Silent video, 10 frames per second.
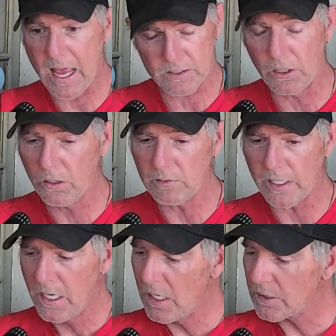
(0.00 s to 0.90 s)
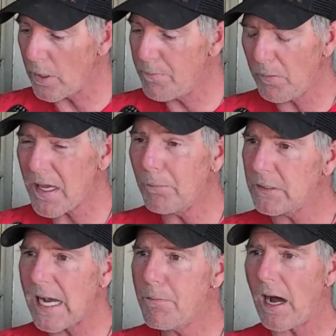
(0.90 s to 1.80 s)
totally. So he built me a
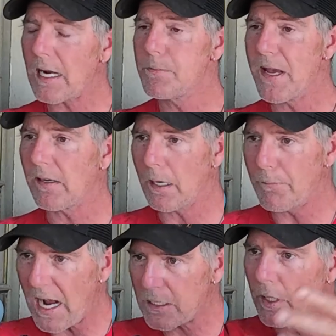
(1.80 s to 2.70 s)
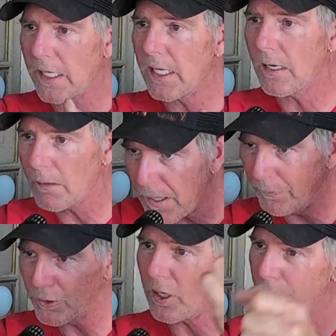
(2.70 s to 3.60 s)
blade box, man, like a box where I get in and people
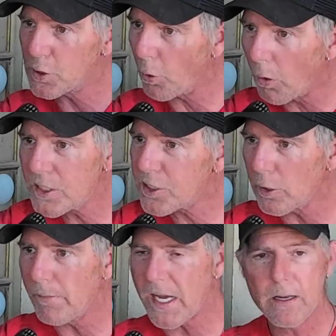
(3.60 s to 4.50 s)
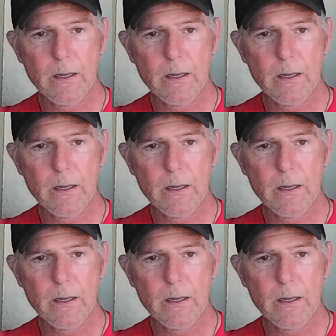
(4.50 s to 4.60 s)
shove swords through me.